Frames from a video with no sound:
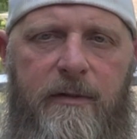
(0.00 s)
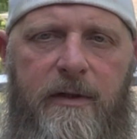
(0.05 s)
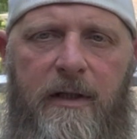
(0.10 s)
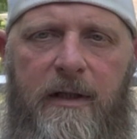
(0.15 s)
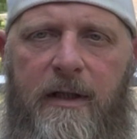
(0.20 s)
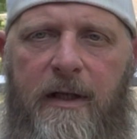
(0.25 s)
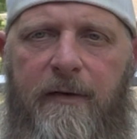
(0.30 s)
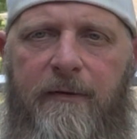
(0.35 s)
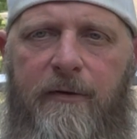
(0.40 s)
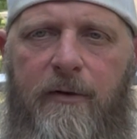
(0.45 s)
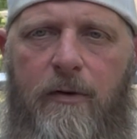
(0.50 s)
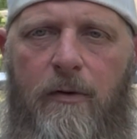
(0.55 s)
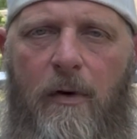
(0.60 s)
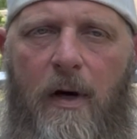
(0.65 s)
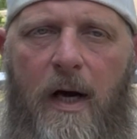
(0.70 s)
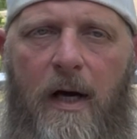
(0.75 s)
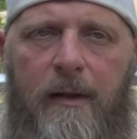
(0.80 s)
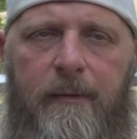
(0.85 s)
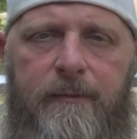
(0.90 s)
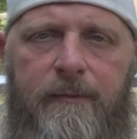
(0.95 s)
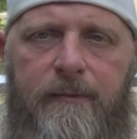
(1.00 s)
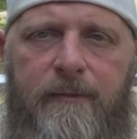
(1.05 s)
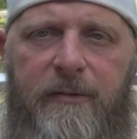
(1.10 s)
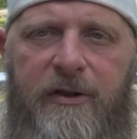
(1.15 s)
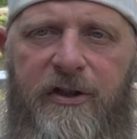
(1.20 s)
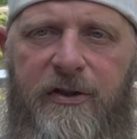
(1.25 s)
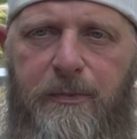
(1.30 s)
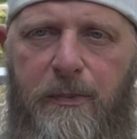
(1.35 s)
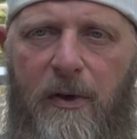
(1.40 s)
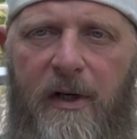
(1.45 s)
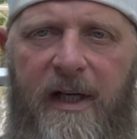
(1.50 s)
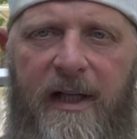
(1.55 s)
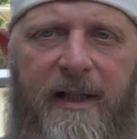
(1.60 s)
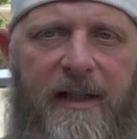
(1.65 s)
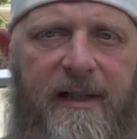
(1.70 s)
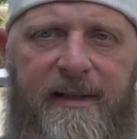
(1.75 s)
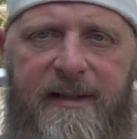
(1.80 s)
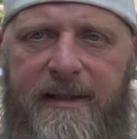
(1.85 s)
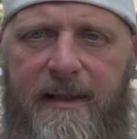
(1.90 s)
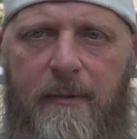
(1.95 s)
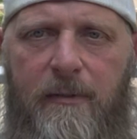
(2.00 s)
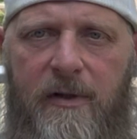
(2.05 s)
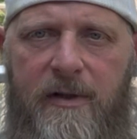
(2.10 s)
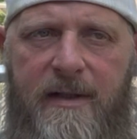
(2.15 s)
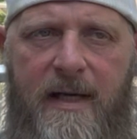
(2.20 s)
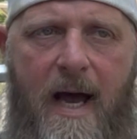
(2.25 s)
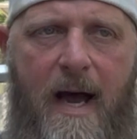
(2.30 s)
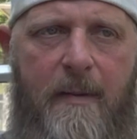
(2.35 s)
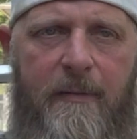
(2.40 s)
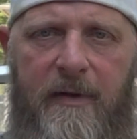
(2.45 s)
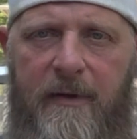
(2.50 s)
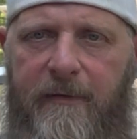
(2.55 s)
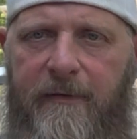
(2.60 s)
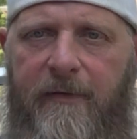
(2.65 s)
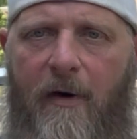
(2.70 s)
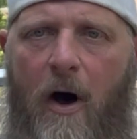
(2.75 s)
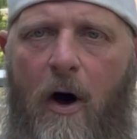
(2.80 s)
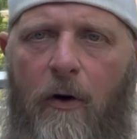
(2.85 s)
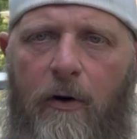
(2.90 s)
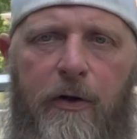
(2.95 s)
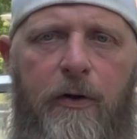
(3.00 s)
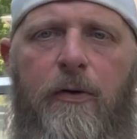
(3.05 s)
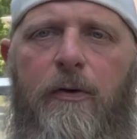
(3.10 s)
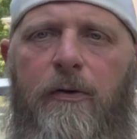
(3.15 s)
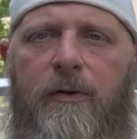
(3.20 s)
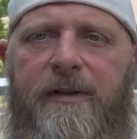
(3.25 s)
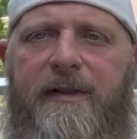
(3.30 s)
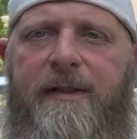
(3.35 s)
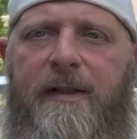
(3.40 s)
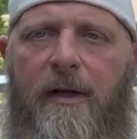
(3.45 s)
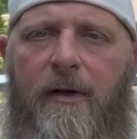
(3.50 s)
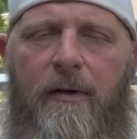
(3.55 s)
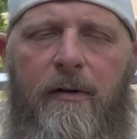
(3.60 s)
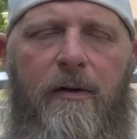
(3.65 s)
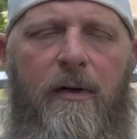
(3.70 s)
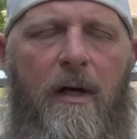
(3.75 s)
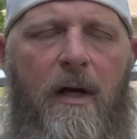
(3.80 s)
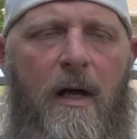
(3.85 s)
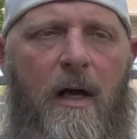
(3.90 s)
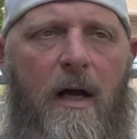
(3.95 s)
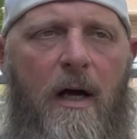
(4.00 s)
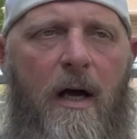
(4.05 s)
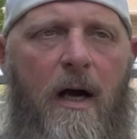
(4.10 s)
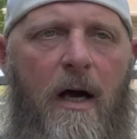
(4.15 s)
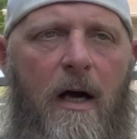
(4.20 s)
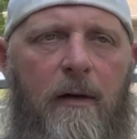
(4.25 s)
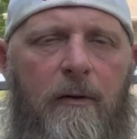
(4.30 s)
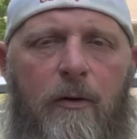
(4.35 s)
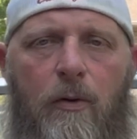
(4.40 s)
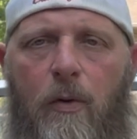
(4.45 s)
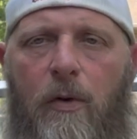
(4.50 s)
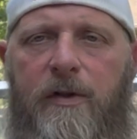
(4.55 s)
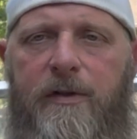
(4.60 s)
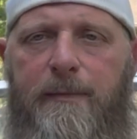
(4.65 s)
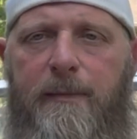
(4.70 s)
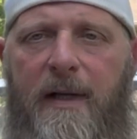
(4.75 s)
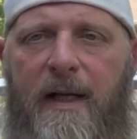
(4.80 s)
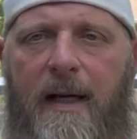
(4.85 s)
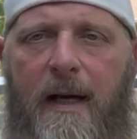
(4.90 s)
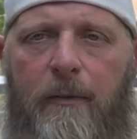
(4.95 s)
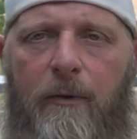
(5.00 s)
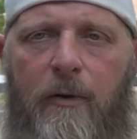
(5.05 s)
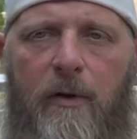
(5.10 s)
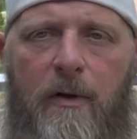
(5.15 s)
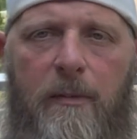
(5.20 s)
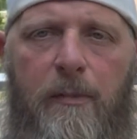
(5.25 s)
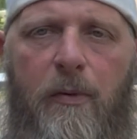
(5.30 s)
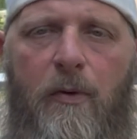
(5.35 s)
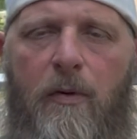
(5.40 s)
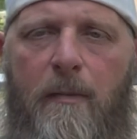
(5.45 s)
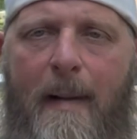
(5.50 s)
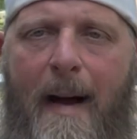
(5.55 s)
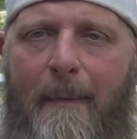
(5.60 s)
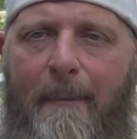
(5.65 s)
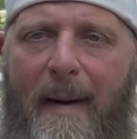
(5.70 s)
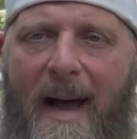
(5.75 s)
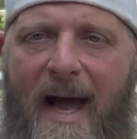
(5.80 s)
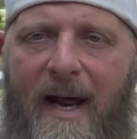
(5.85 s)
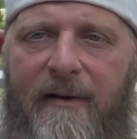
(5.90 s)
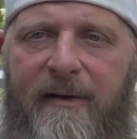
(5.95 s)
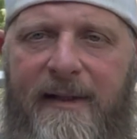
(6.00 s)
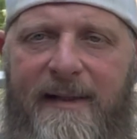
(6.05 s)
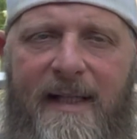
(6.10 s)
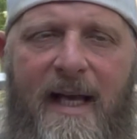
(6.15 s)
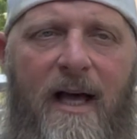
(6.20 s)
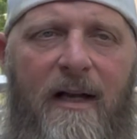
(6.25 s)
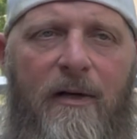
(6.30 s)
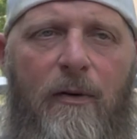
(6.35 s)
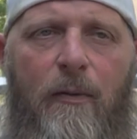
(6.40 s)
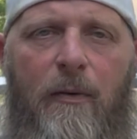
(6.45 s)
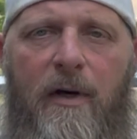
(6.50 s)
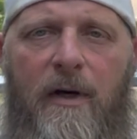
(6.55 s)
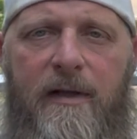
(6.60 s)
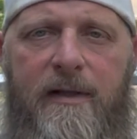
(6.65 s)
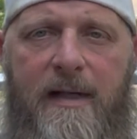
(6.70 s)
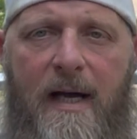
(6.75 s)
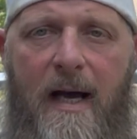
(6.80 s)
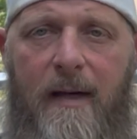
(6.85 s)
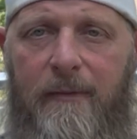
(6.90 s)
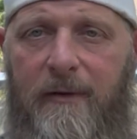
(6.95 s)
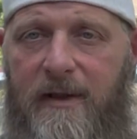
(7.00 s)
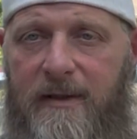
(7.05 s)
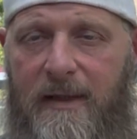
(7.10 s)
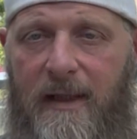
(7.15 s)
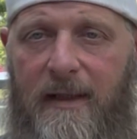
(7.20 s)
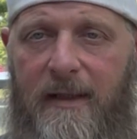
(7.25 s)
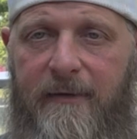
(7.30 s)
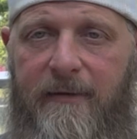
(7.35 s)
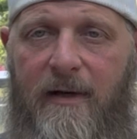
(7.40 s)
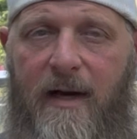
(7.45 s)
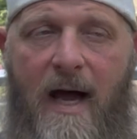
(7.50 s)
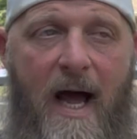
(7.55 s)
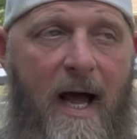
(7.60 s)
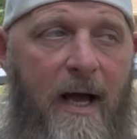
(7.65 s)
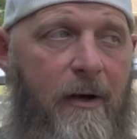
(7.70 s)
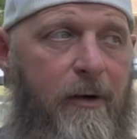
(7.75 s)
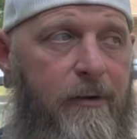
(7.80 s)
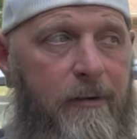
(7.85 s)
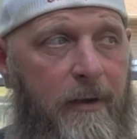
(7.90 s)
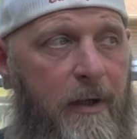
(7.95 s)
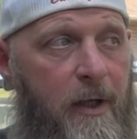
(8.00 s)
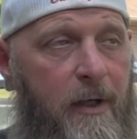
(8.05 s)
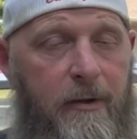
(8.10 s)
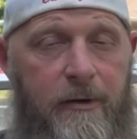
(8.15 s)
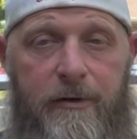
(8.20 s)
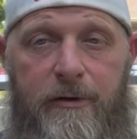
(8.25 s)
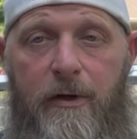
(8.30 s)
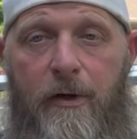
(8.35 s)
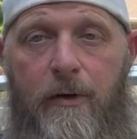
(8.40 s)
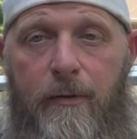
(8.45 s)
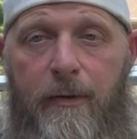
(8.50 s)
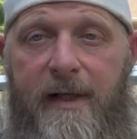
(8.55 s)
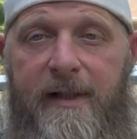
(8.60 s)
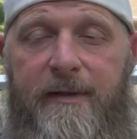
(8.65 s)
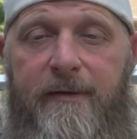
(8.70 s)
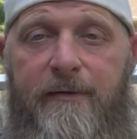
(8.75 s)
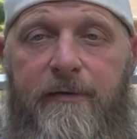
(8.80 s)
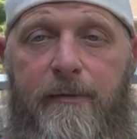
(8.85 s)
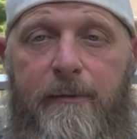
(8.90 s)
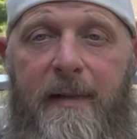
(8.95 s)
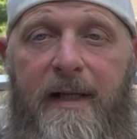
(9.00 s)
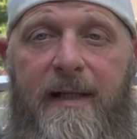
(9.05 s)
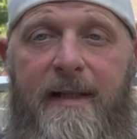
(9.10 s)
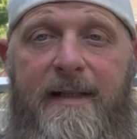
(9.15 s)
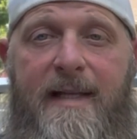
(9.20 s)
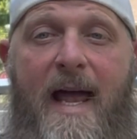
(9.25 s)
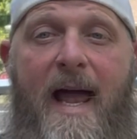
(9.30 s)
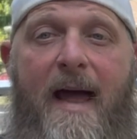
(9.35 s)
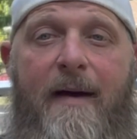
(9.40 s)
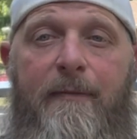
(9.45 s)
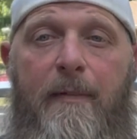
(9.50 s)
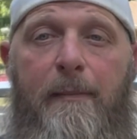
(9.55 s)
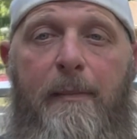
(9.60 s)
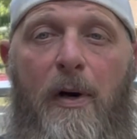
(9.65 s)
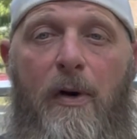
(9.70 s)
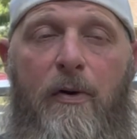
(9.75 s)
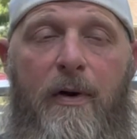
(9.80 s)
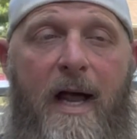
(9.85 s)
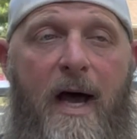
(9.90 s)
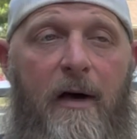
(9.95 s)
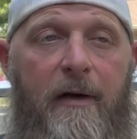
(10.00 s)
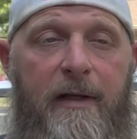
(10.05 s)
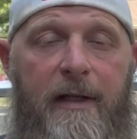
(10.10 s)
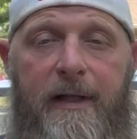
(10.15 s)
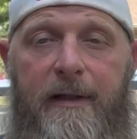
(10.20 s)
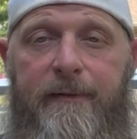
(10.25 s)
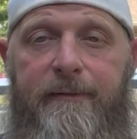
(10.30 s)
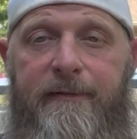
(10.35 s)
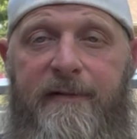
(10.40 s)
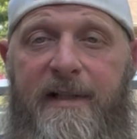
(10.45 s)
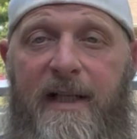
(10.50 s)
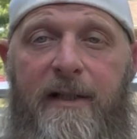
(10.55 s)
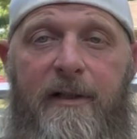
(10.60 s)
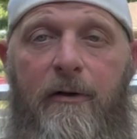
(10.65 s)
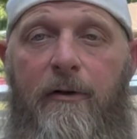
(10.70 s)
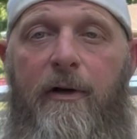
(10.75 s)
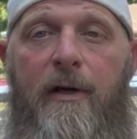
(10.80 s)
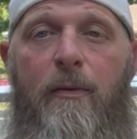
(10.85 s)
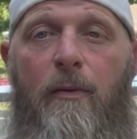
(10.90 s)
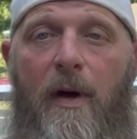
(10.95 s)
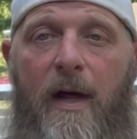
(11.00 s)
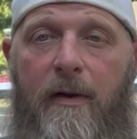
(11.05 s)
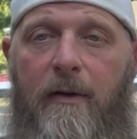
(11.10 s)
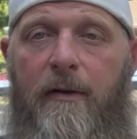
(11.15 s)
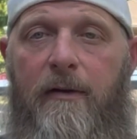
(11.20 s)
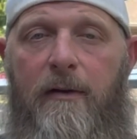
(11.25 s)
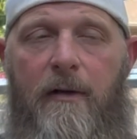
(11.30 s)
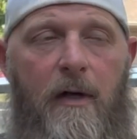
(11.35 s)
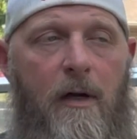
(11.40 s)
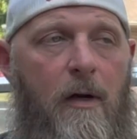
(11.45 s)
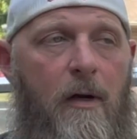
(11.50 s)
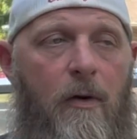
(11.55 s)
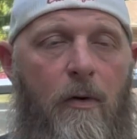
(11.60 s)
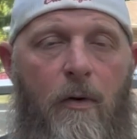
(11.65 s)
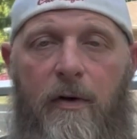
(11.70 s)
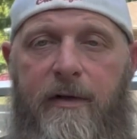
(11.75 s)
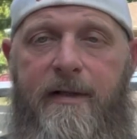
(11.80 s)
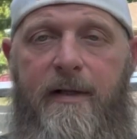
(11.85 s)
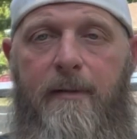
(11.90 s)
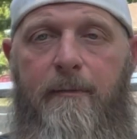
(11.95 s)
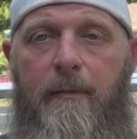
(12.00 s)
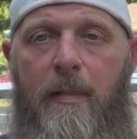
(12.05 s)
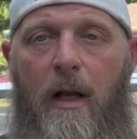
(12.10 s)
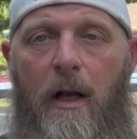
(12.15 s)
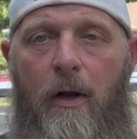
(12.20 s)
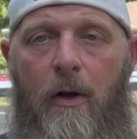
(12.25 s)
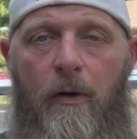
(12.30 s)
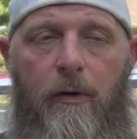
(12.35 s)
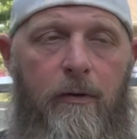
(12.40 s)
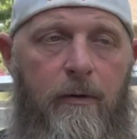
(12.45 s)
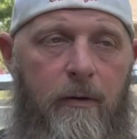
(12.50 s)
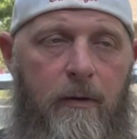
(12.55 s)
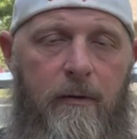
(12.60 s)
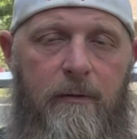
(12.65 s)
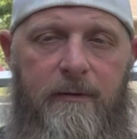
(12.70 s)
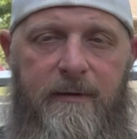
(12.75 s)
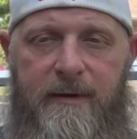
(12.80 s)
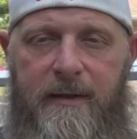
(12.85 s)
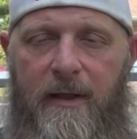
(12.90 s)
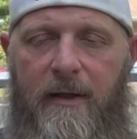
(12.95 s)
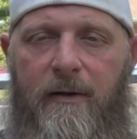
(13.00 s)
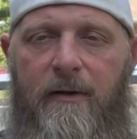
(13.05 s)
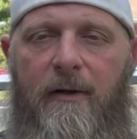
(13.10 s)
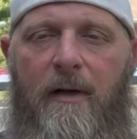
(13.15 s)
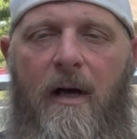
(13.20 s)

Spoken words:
give you spring and summertime and fall use. So of course me, I'm going to pull my batteries out in the wintertime because I live in Ohio. There's no reason for me to have a boat out in 10-degree weather or 10 below. So